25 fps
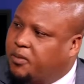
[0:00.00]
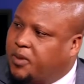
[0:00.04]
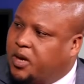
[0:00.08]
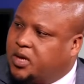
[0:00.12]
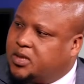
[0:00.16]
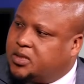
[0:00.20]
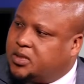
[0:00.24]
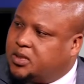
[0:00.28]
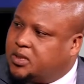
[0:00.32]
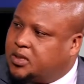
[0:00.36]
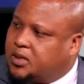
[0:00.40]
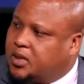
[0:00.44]

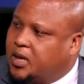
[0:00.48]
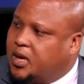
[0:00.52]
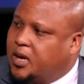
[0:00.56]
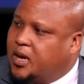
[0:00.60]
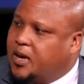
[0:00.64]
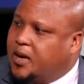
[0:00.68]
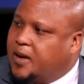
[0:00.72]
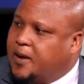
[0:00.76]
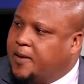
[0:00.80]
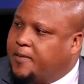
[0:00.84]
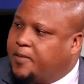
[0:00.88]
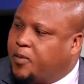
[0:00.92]
artists,
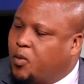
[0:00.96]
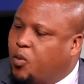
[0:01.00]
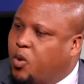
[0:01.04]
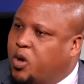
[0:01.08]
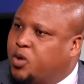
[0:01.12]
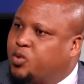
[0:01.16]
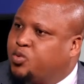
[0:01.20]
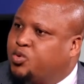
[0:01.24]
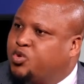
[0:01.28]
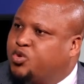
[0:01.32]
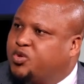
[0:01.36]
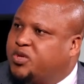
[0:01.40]

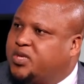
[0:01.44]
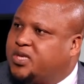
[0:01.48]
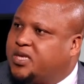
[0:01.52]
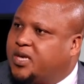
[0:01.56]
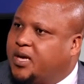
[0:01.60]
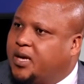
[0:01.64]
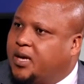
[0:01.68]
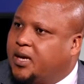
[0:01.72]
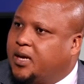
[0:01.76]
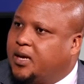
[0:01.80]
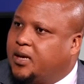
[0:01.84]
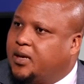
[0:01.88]
what would you
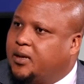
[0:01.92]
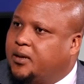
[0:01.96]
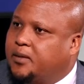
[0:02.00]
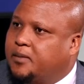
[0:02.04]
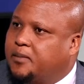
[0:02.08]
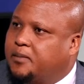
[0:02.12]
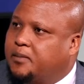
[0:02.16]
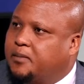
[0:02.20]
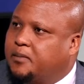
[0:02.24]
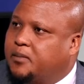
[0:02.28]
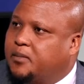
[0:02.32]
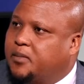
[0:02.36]

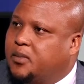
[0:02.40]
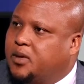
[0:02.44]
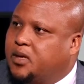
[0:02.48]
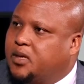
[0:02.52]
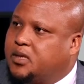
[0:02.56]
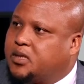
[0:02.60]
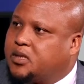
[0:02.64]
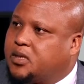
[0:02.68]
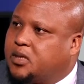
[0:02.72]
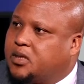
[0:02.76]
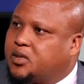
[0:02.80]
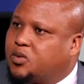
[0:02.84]
say
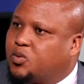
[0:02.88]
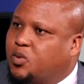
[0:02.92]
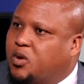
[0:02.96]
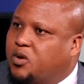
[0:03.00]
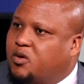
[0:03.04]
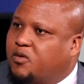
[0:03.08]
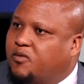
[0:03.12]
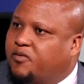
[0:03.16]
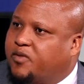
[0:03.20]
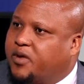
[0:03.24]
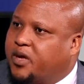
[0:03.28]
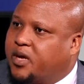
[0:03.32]
is
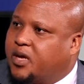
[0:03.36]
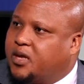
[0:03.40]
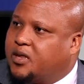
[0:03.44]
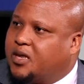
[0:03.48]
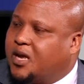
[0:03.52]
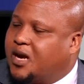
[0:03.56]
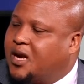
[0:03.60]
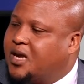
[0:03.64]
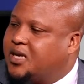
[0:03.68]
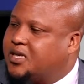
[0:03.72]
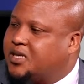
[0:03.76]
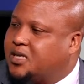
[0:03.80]
one of
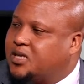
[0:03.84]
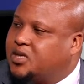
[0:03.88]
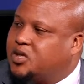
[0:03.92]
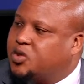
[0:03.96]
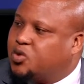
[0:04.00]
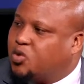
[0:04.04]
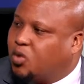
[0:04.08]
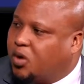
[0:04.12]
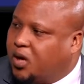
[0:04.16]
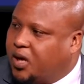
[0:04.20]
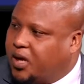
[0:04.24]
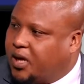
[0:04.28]
the lessons
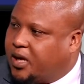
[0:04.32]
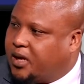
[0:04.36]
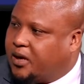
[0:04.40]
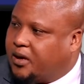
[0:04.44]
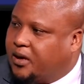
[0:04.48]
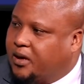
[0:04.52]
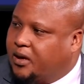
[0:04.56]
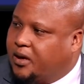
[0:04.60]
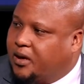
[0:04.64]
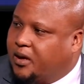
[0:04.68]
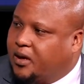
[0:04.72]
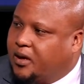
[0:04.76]
to
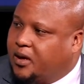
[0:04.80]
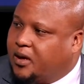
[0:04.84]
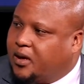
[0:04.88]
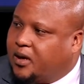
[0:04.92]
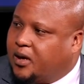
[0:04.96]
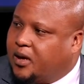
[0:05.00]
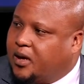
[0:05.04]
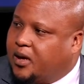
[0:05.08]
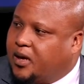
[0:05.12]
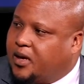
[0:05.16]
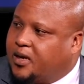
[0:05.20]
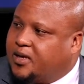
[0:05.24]
learn
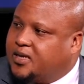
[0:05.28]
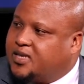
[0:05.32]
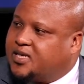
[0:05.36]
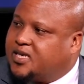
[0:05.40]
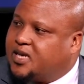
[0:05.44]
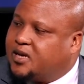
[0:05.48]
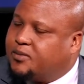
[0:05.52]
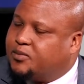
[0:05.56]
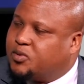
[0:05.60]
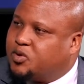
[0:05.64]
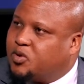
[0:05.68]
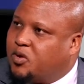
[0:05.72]
in
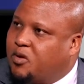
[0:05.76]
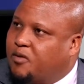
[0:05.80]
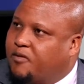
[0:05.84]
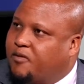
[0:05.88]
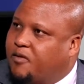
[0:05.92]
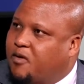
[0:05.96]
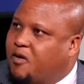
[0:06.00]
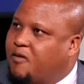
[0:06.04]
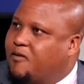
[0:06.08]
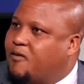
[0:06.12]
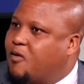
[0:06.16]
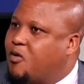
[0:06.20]
terms
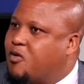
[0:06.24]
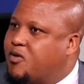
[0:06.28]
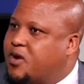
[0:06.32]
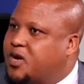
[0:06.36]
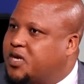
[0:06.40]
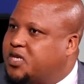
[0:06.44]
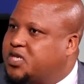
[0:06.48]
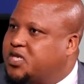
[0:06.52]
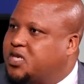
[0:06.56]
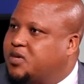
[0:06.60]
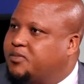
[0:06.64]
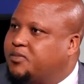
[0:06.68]
of
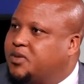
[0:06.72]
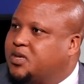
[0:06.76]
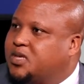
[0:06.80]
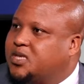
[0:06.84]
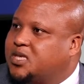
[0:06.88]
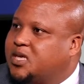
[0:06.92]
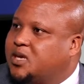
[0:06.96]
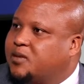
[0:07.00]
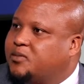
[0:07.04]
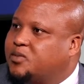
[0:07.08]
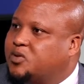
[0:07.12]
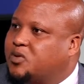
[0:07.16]
ownership, in
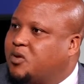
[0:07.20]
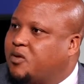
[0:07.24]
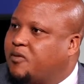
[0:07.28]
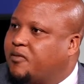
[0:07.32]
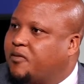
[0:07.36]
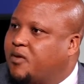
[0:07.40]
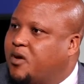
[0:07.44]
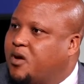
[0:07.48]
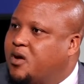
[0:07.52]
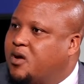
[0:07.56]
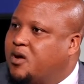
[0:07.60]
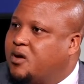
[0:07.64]
terms
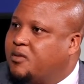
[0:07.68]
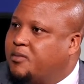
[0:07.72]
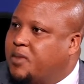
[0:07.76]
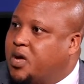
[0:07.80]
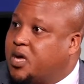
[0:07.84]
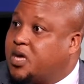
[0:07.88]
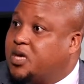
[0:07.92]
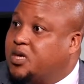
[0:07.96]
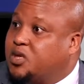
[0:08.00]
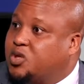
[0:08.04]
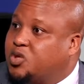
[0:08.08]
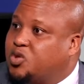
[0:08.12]
of
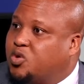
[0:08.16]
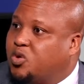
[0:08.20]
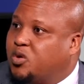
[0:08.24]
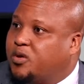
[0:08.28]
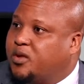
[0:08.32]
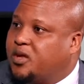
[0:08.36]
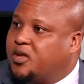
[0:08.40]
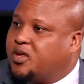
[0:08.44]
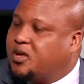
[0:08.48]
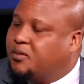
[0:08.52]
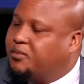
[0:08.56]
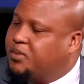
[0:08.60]
making sure
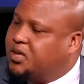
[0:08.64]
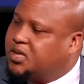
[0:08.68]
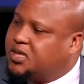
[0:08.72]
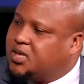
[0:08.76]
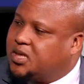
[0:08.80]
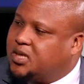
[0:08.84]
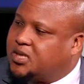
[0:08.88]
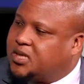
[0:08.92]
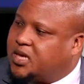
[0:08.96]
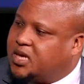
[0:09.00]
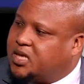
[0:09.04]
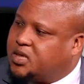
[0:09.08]
that the
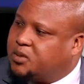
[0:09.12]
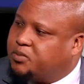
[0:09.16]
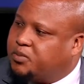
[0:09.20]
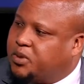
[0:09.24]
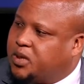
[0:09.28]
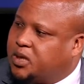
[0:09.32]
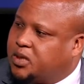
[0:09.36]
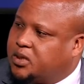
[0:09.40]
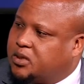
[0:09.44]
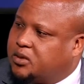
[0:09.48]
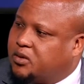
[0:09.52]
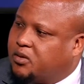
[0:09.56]
business
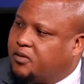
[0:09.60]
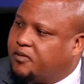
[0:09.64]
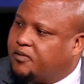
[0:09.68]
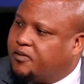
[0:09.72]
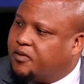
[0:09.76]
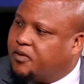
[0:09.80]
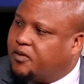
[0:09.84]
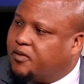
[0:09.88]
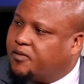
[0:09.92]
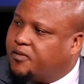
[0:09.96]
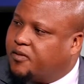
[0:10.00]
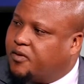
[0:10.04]
aspect
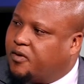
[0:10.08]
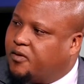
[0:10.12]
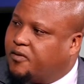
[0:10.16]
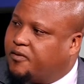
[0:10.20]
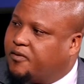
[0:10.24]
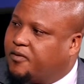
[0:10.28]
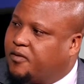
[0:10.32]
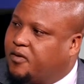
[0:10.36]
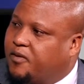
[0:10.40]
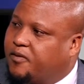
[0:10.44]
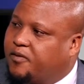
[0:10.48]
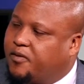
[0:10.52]

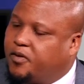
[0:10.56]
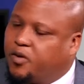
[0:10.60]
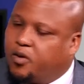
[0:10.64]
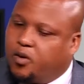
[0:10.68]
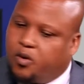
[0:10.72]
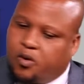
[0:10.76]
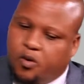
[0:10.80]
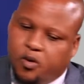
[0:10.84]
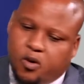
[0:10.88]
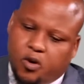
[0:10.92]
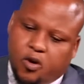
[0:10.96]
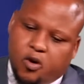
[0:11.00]
of
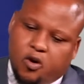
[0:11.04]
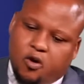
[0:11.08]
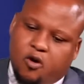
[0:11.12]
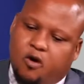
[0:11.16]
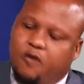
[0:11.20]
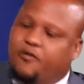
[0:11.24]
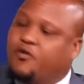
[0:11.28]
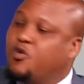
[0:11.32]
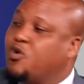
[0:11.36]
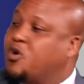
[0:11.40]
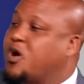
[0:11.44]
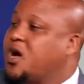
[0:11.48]
your
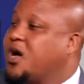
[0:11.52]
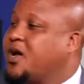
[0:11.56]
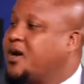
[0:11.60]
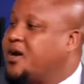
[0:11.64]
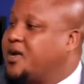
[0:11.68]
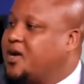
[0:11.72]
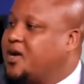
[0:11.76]
career